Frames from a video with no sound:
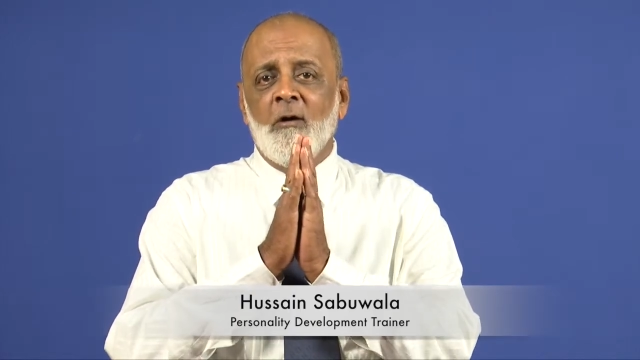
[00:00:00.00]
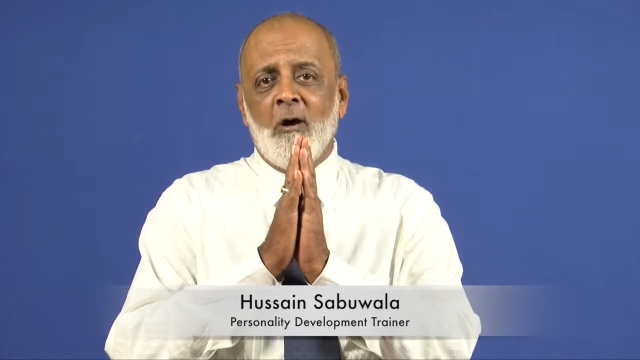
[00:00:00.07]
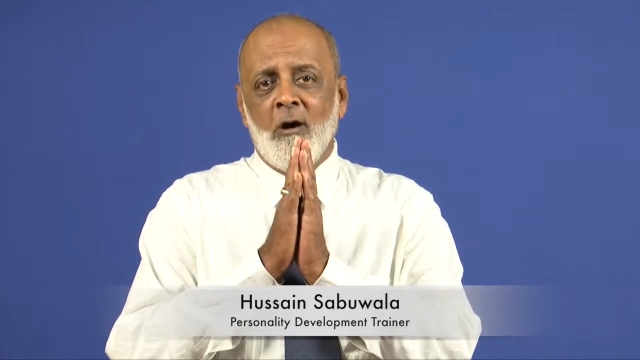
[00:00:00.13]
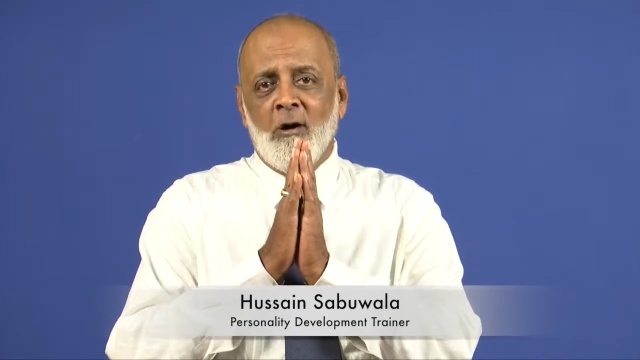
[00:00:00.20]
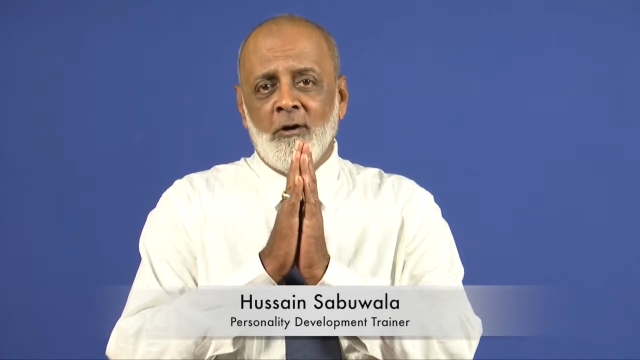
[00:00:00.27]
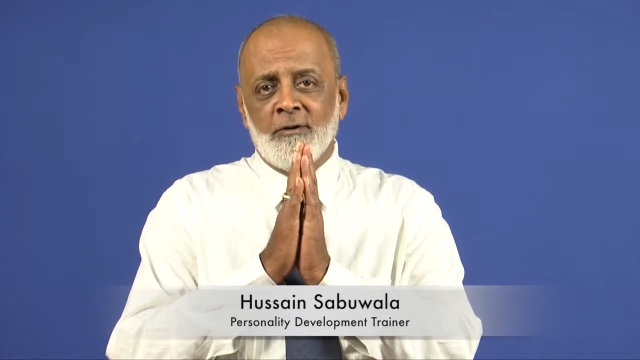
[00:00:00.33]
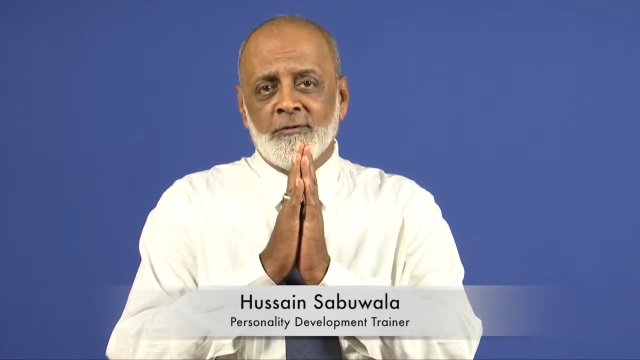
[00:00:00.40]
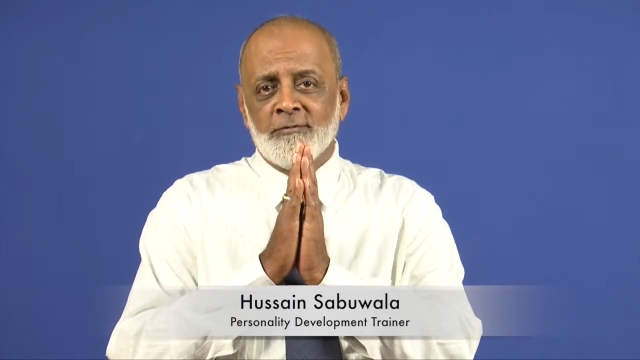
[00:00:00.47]

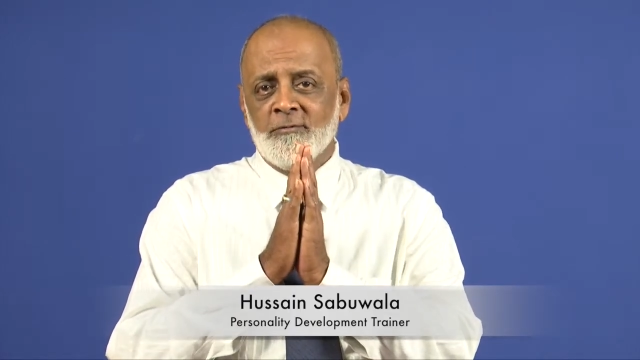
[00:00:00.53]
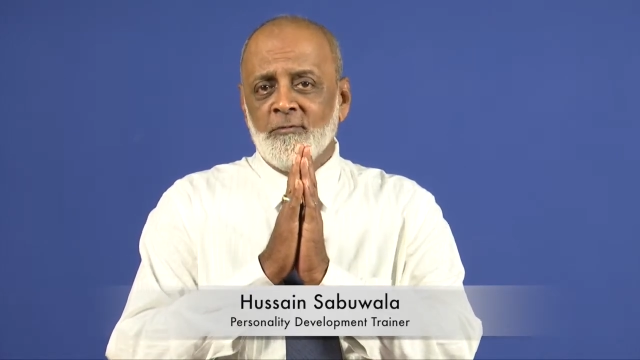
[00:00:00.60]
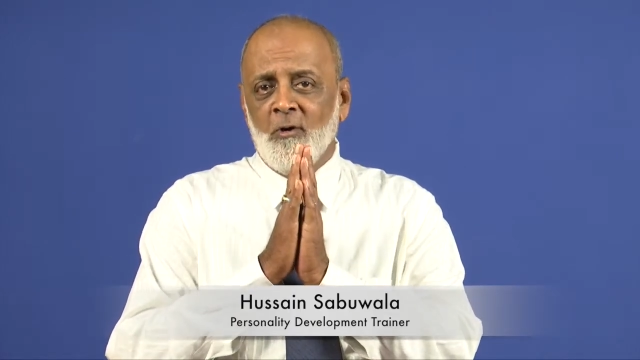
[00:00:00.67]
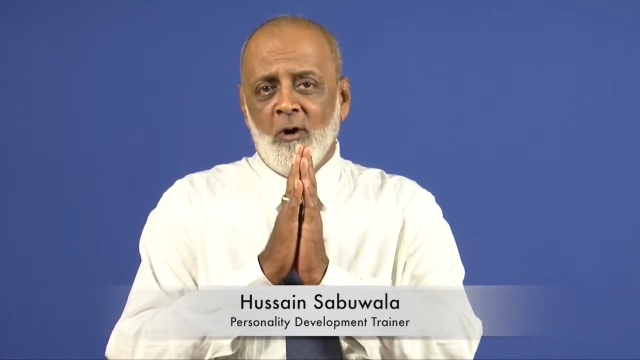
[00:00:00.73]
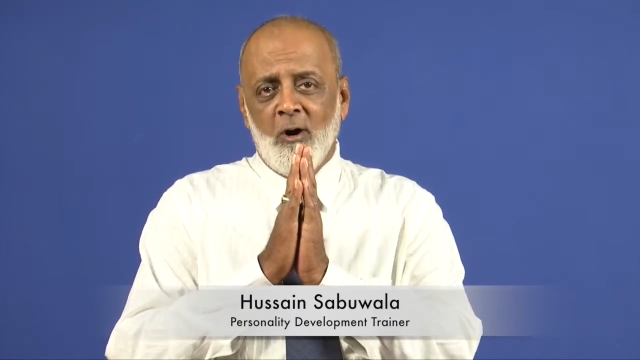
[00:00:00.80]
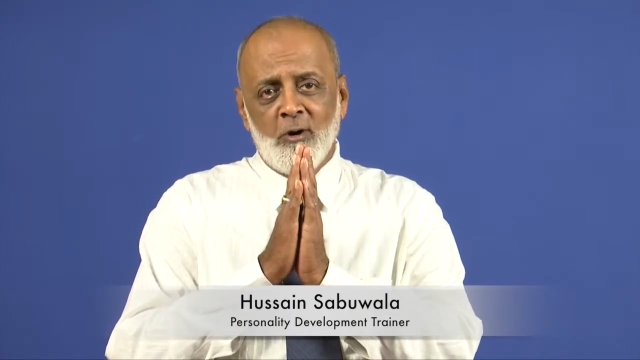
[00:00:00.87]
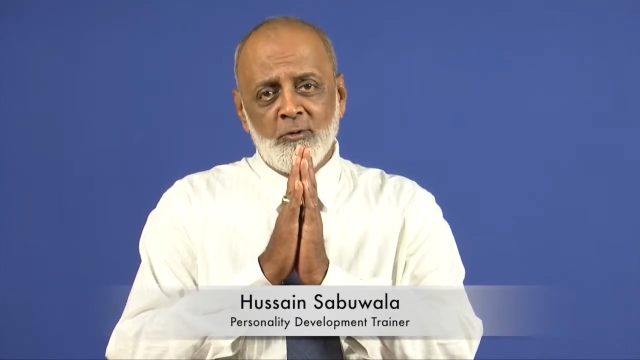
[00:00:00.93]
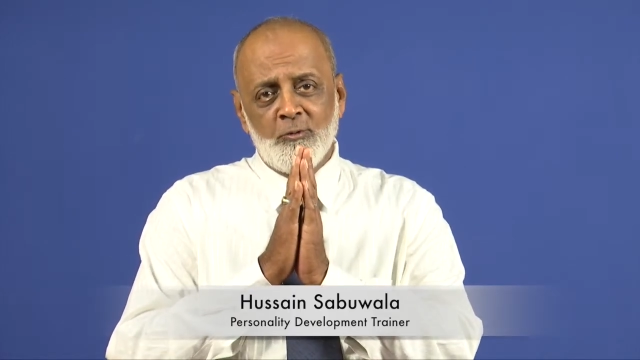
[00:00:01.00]
or
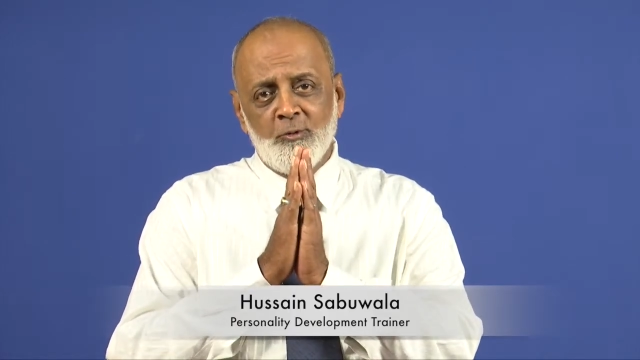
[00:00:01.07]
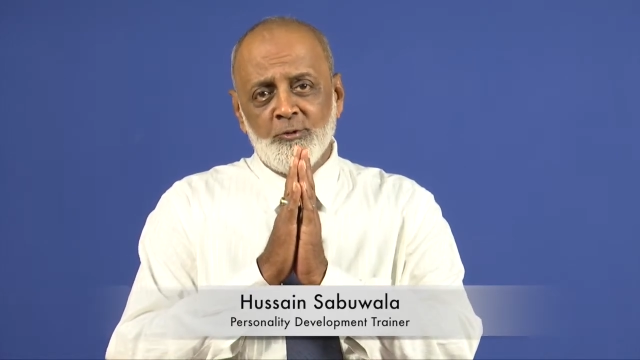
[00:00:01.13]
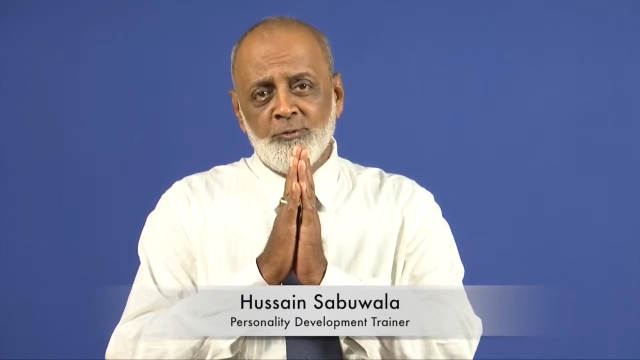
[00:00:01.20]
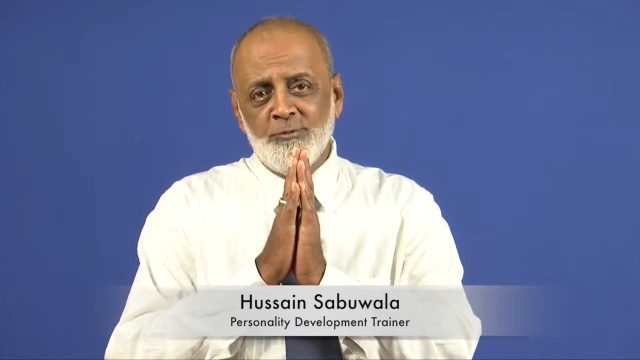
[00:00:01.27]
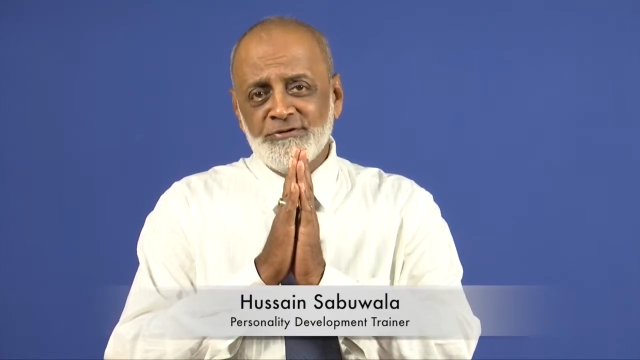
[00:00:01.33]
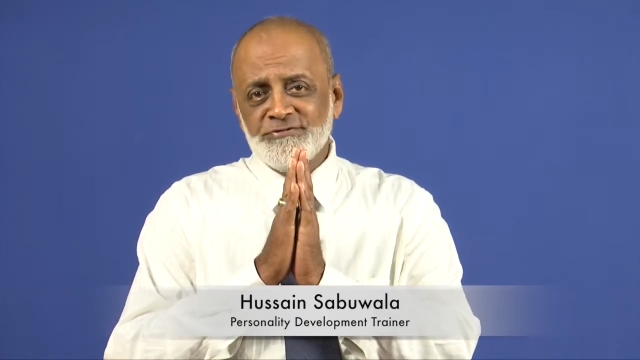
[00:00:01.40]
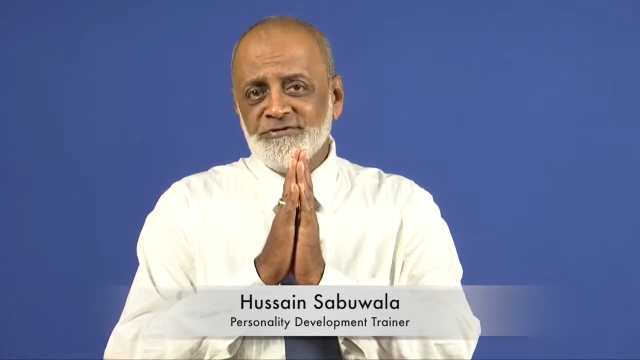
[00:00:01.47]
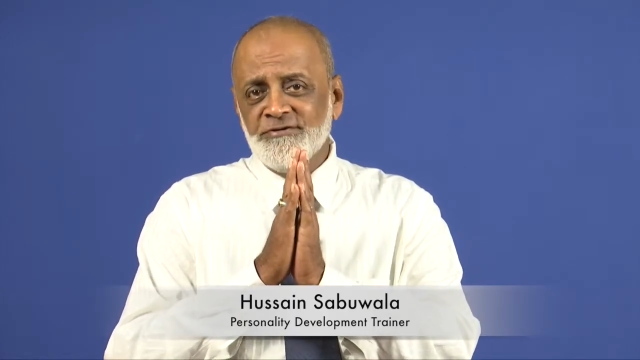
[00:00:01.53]
all good
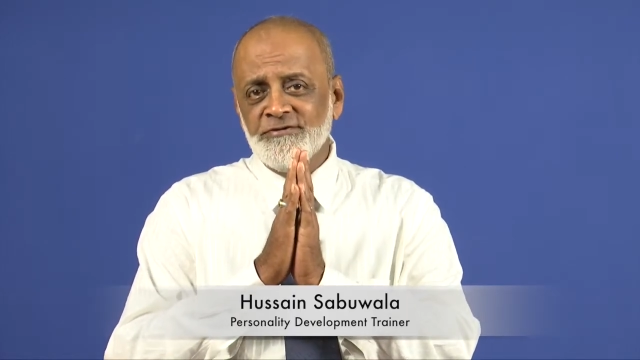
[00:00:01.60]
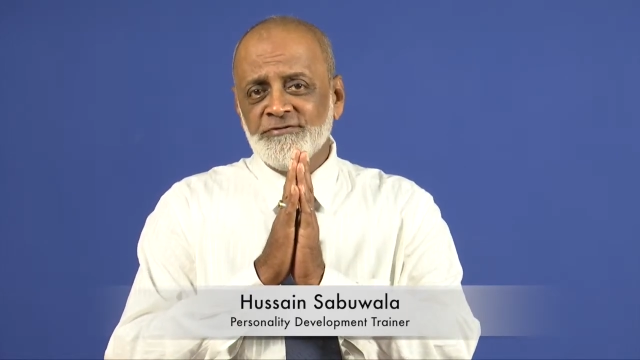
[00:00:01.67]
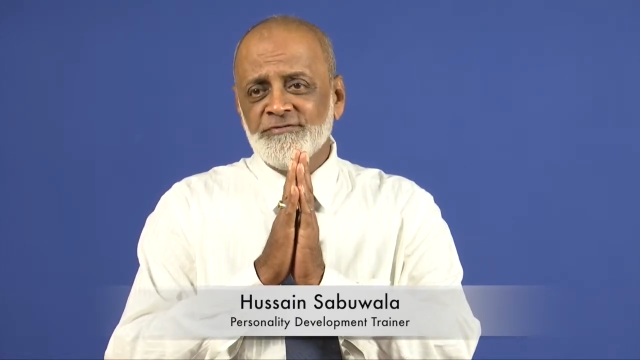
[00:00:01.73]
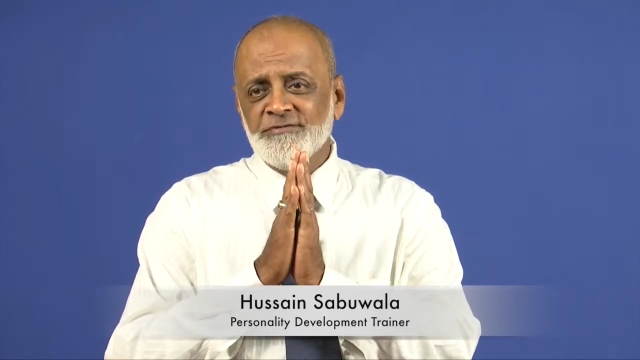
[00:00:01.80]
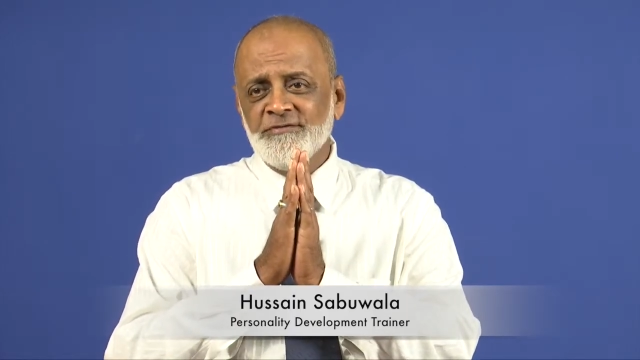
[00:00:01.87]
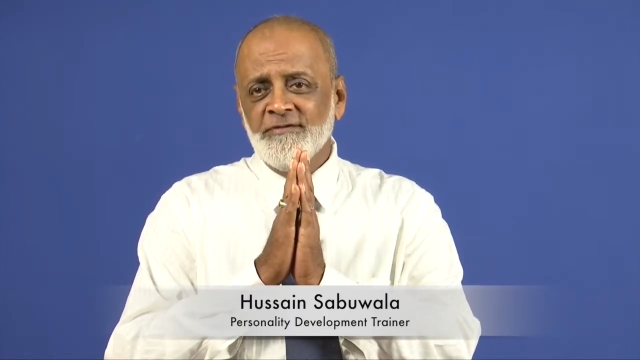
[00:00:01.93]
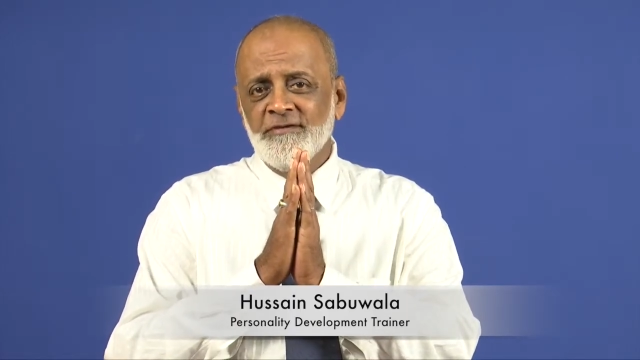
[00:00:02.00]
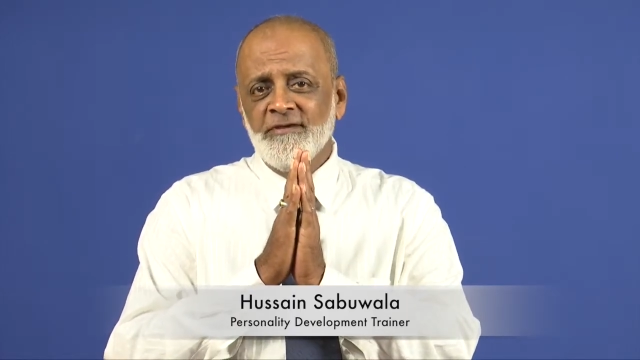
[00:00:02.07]

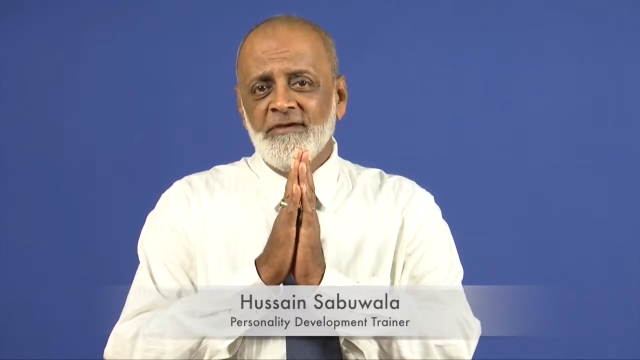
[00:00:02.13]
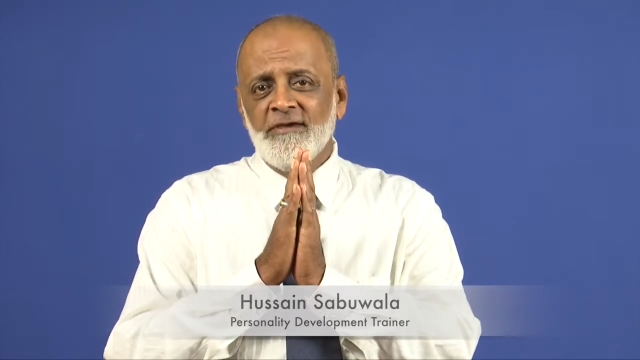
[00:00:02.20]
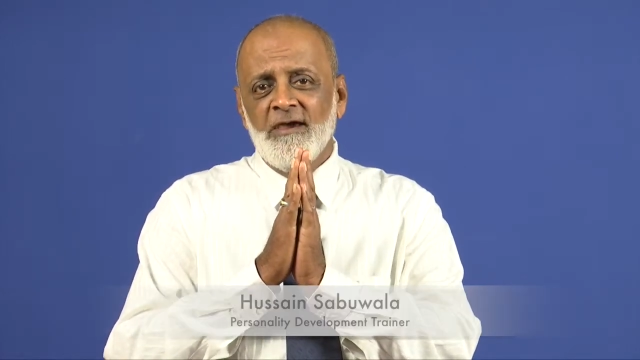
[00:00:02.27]
wishes